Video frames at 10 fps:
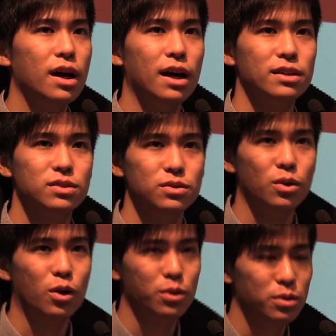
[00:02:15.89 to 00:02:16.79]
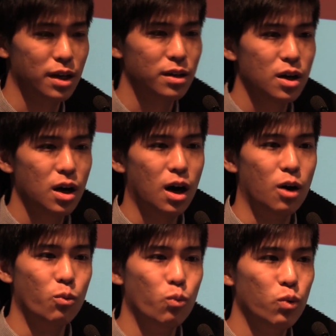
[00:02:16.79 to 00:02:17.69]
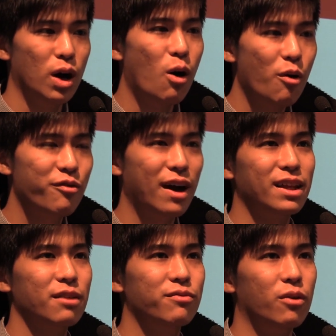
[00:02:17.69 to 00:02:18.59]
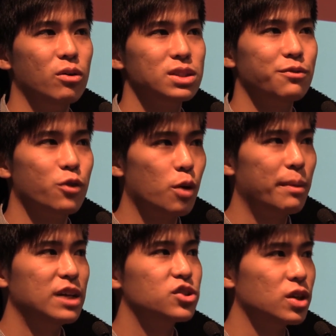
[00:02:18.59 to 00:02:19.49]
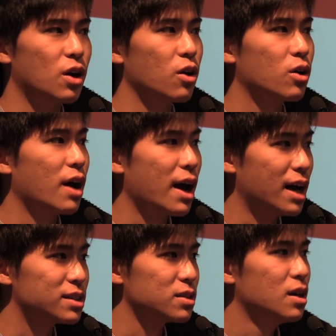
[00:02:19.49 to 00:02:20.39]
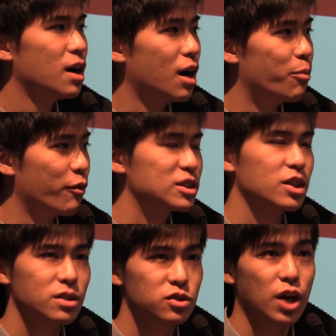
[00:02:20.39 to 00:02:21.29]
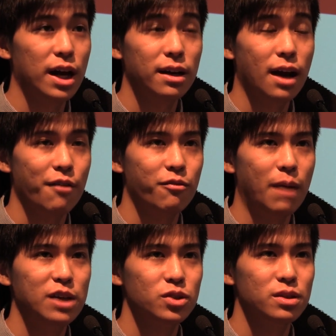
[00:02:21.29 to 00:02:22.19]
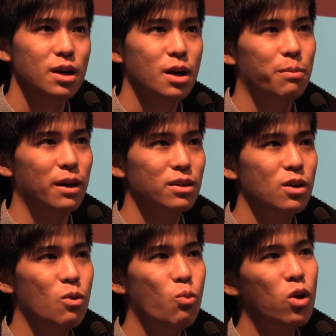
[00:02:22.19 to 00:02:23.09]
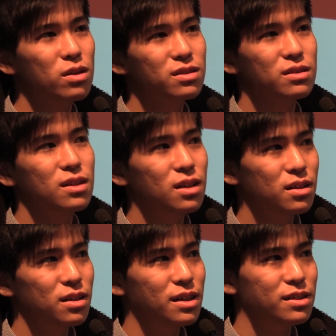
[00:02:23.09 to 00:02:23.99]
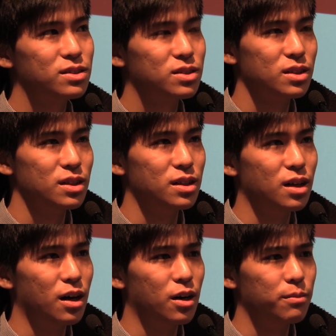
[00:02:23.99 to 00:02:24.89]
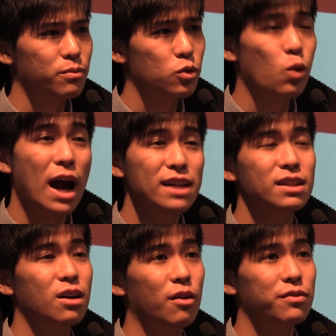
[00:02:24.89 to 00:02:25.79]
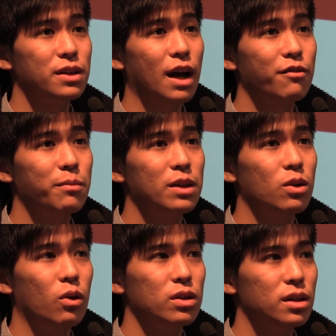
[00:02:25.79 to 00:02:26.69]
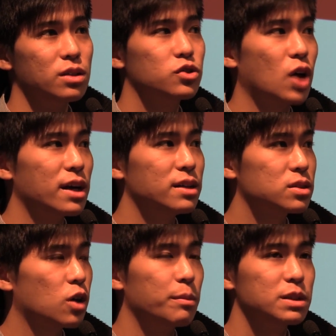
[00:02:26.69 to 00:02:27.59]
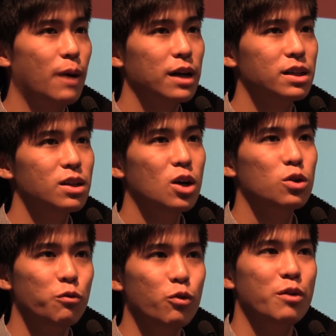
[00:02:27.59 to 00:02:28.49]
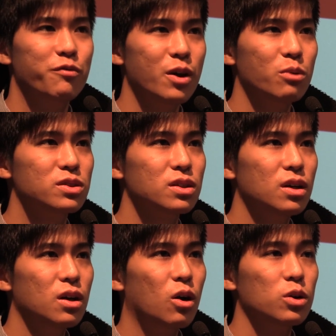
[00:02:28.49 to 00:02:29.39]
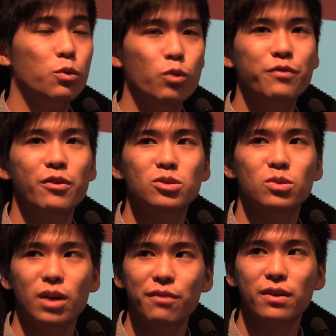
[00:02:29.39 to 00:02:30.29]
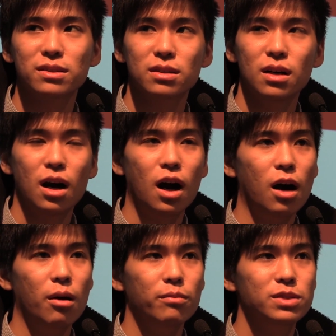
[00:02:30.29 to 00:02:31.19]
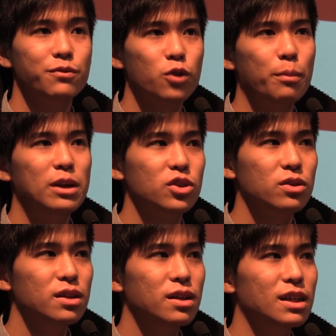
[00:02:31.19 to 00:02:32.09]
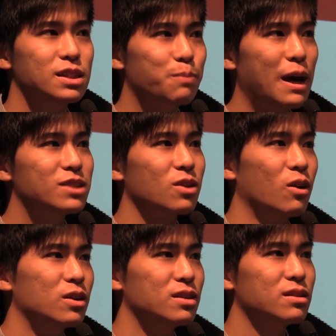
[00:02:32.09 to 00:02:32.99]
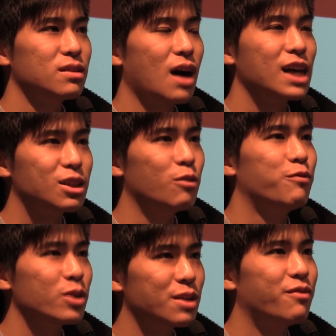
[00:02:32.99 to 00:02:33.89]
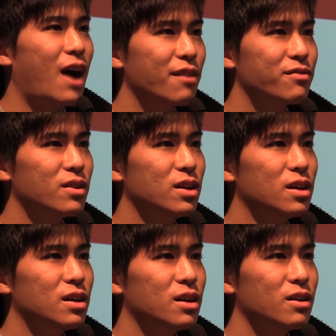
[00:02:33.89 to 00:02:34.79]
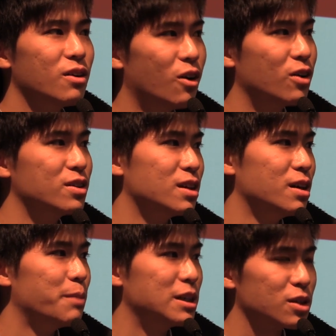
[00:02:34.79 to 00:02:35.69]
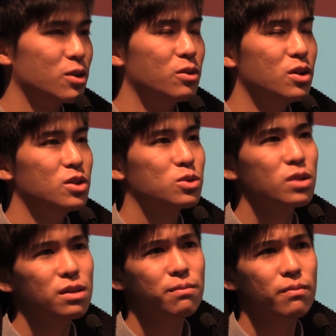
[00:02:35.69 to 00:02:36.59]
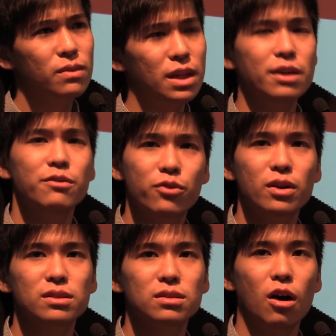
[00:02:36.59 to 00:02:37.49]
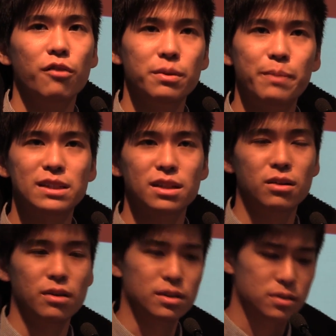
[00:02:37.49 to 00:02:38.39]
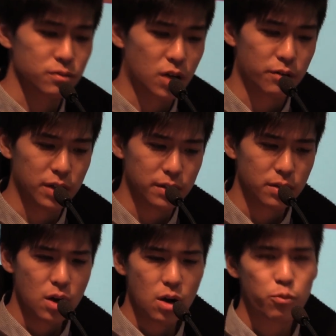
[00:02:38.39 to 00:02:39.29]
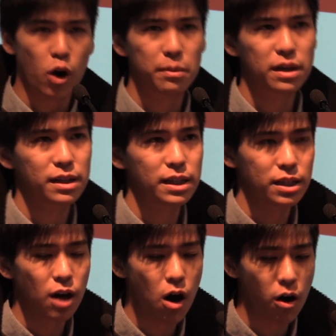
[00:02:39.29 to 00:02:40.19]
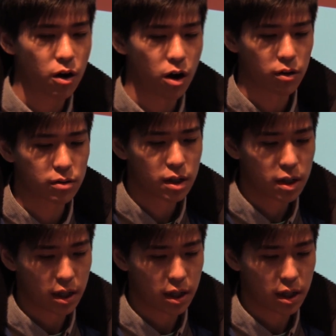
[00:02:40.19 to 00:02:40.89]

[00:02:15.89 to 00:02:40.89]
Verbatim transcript: As you all know that um, we are all fighting for civil nomination in Hong Kong, as uh, Professor Chen had mentioned. But what is the um, grinding of the government or the Chinese Communist Party to refute or to refuse to give us uh, civil nomination is based on Article 45 on the Basic Law. So that the influence of the Basic Law is very prominent in Hong Kong.